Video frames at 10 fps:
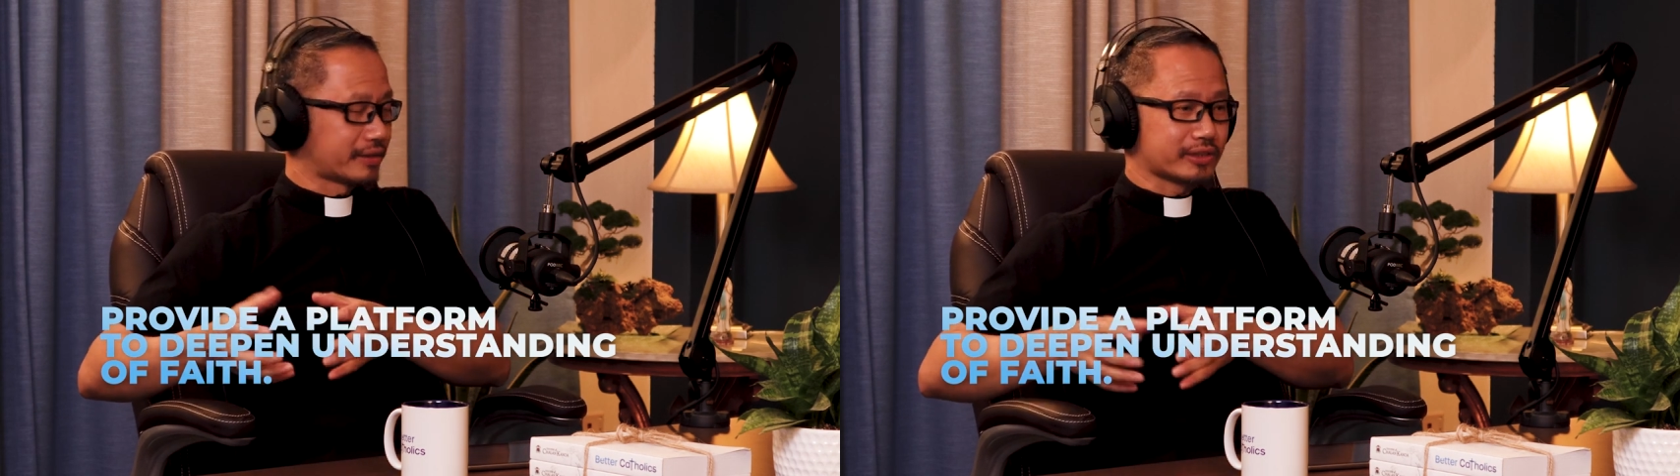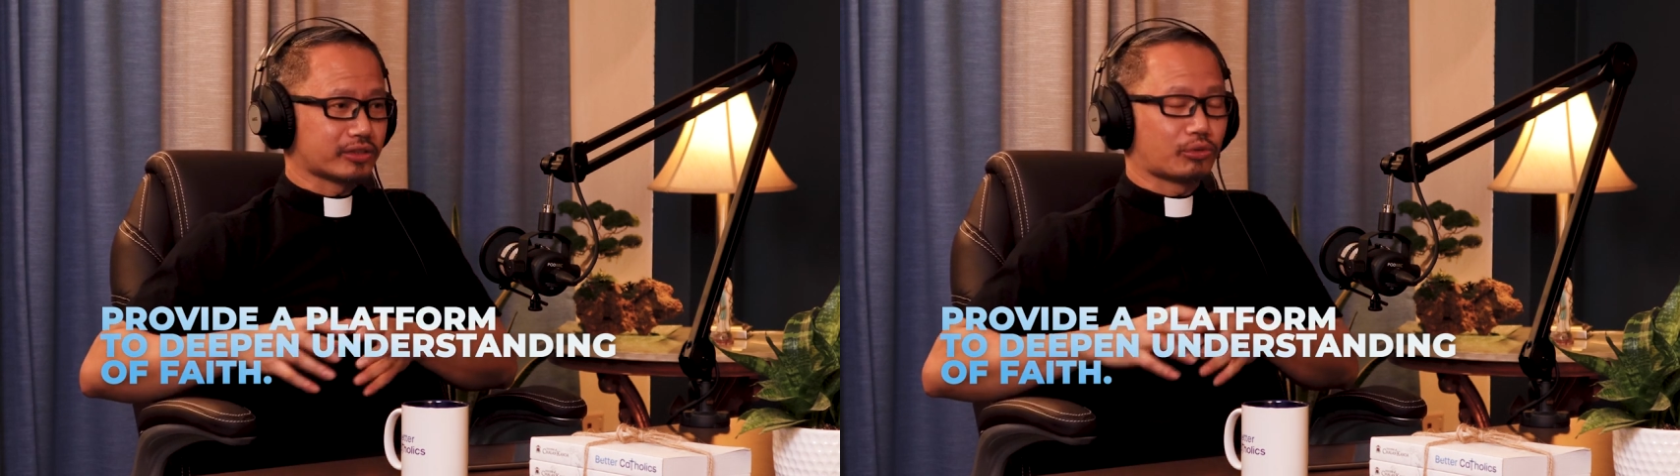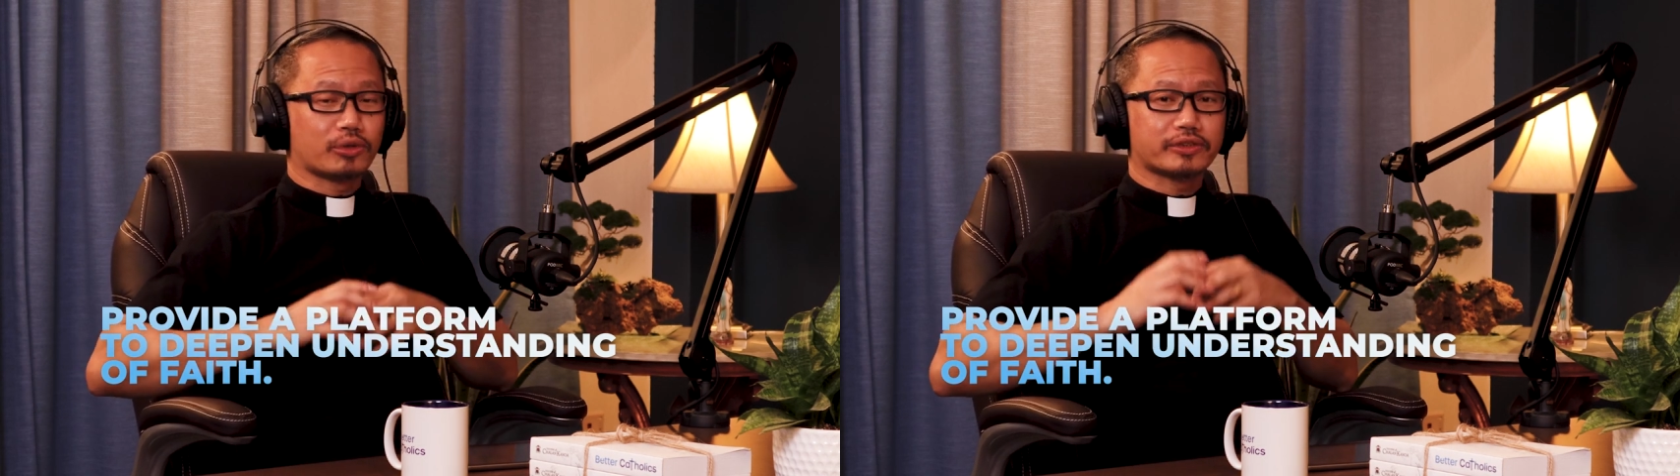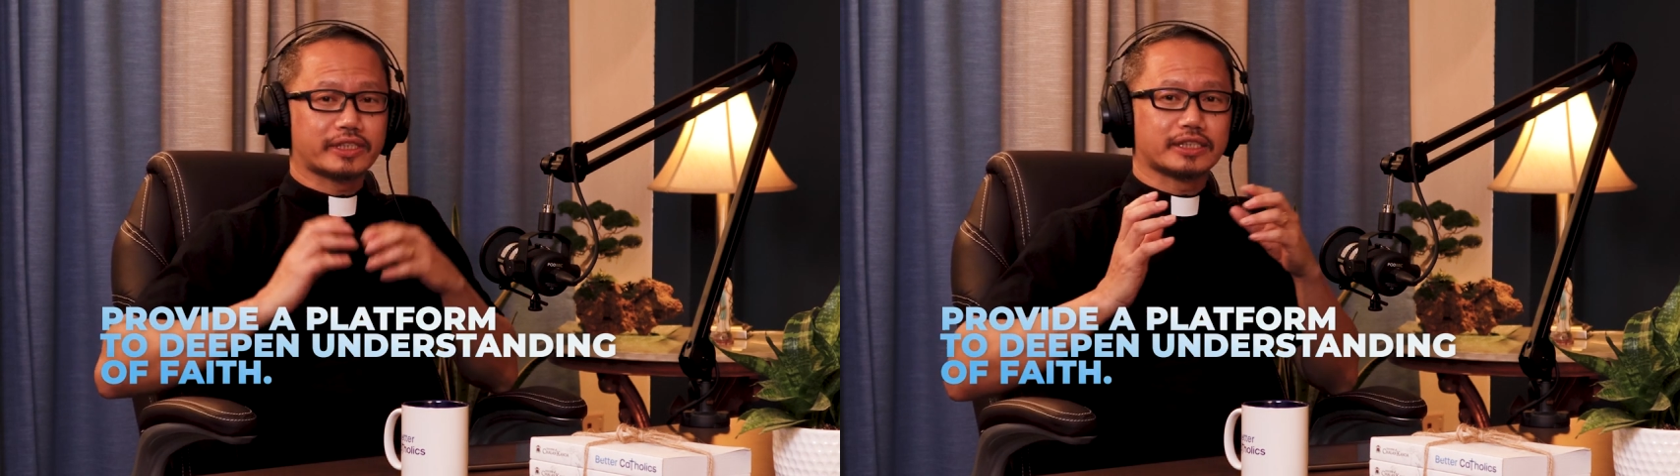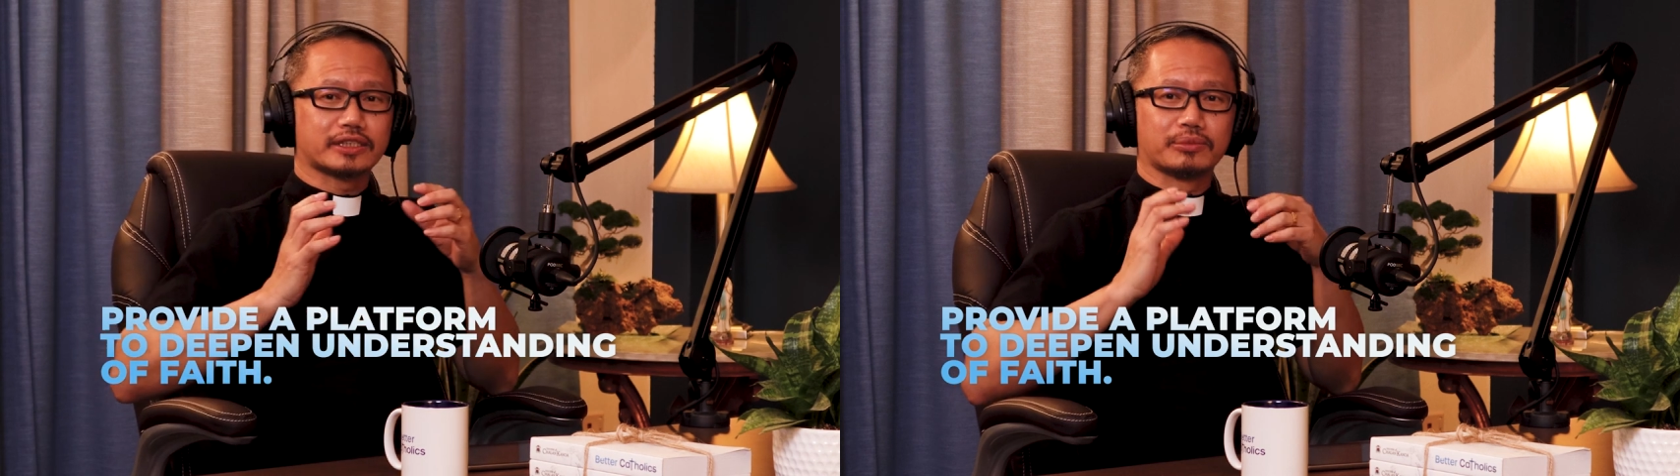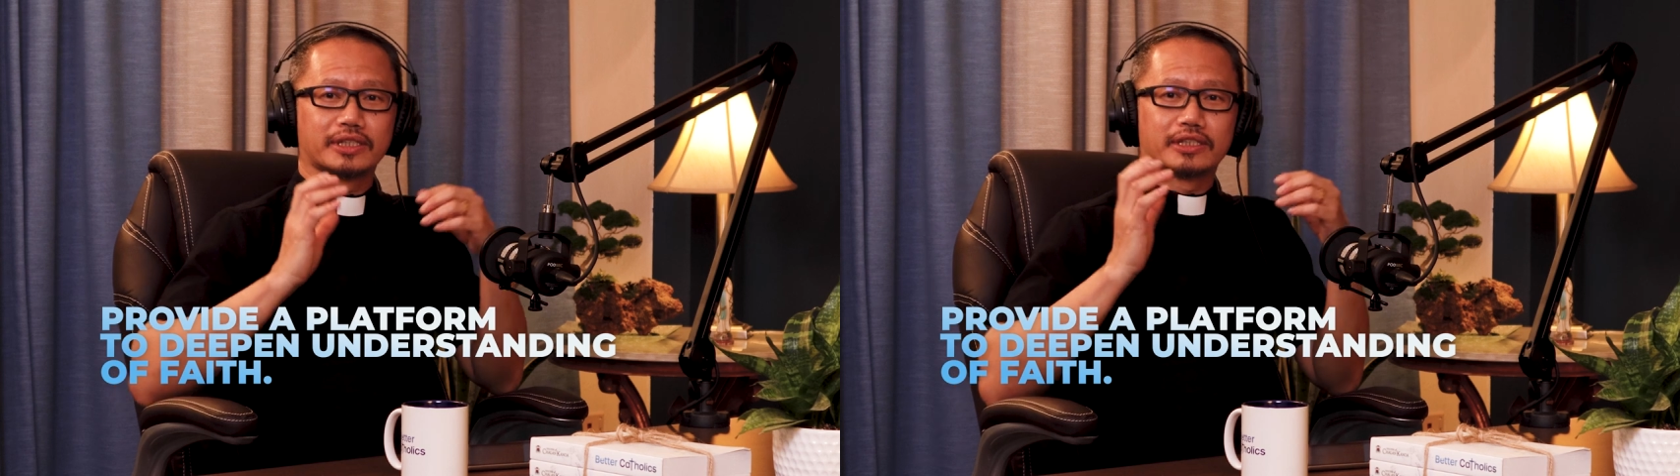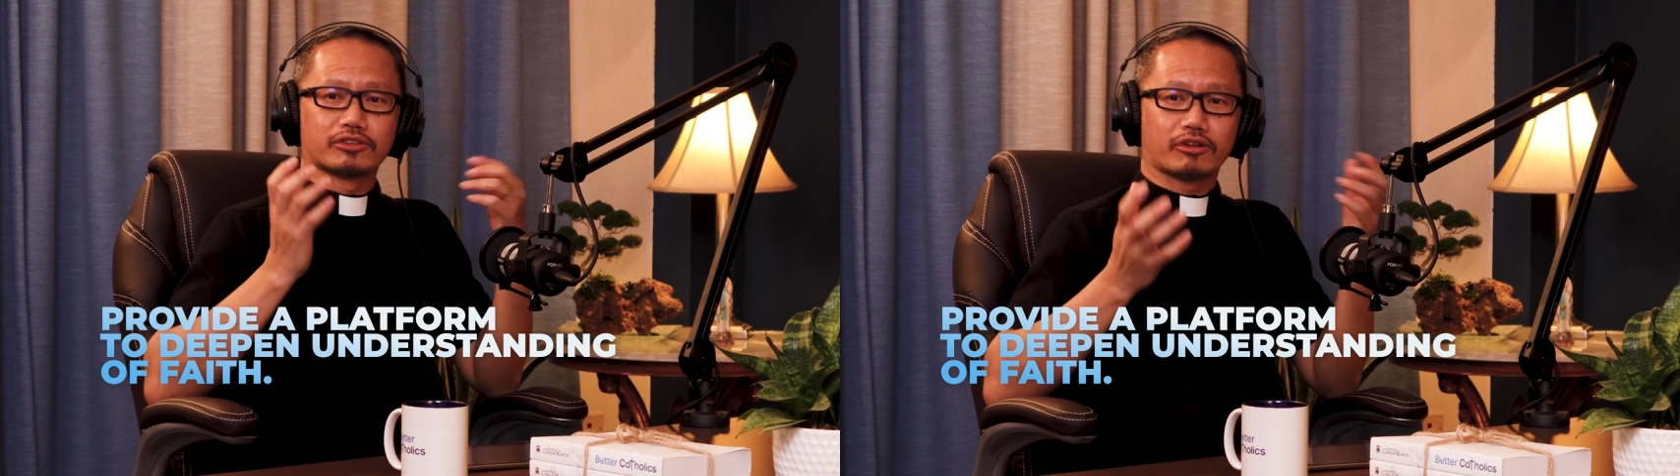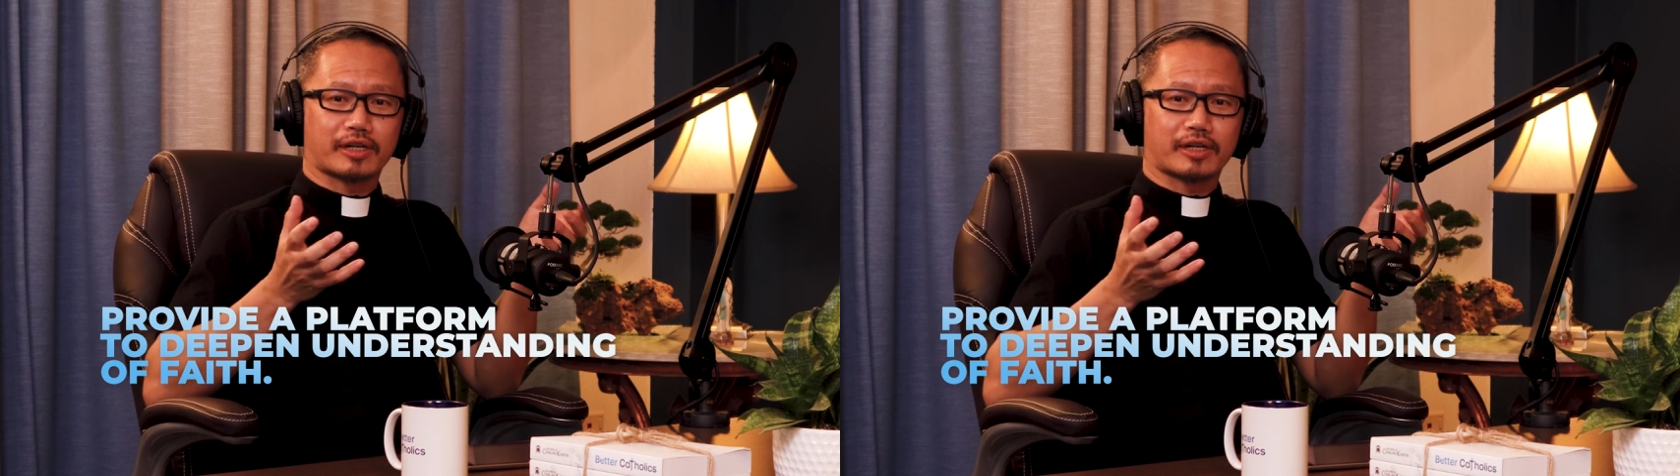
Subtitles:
these are all things that we can talk